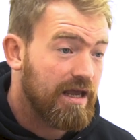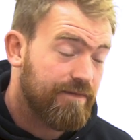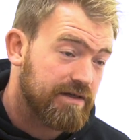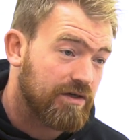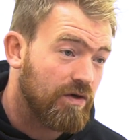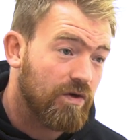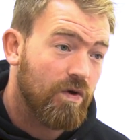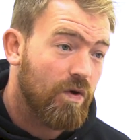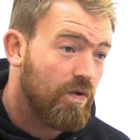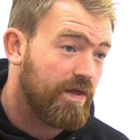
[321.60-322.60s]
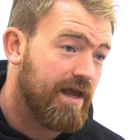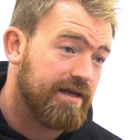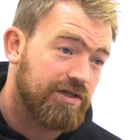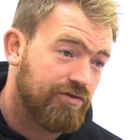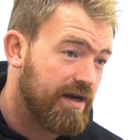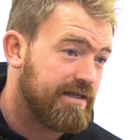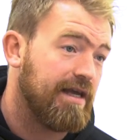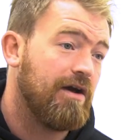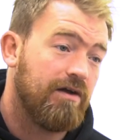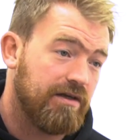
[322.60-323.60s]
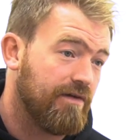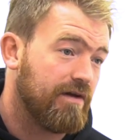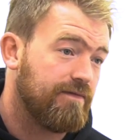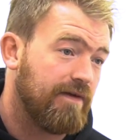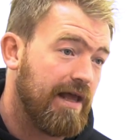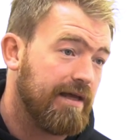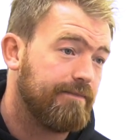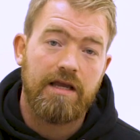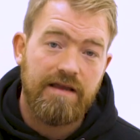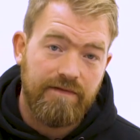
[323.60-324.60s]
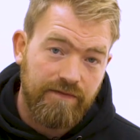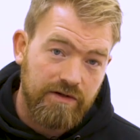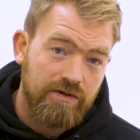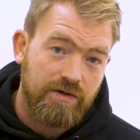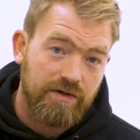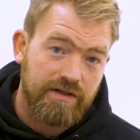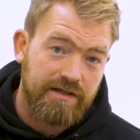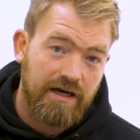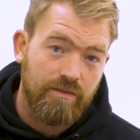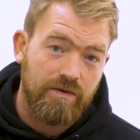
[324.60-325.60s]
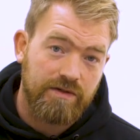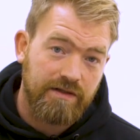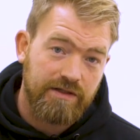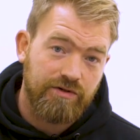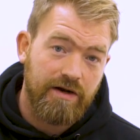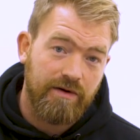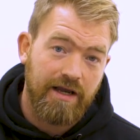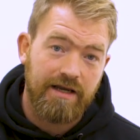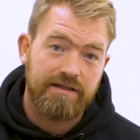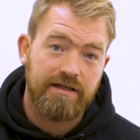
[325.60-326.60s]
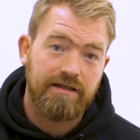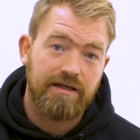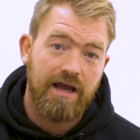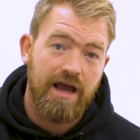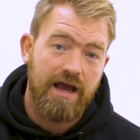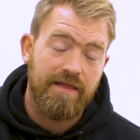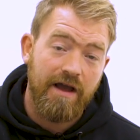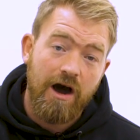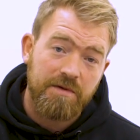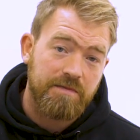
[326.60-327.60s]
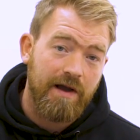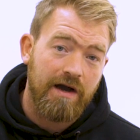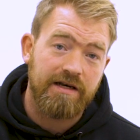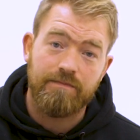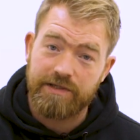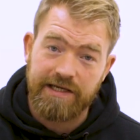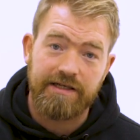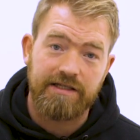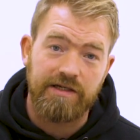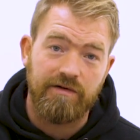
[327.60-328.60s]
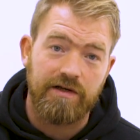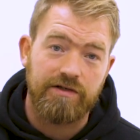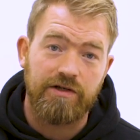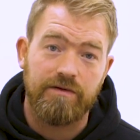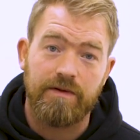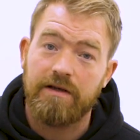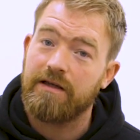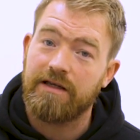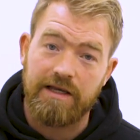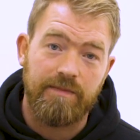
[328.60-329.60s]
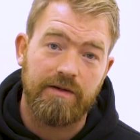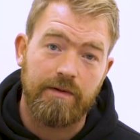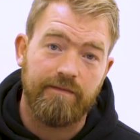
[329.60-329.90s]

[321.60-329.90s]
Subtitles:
If it's cut, all the air's straight out and you've got a flat. Even if you do cut the sidewalls on this trail casing, the armours behind it protecting your inner tube, keeping you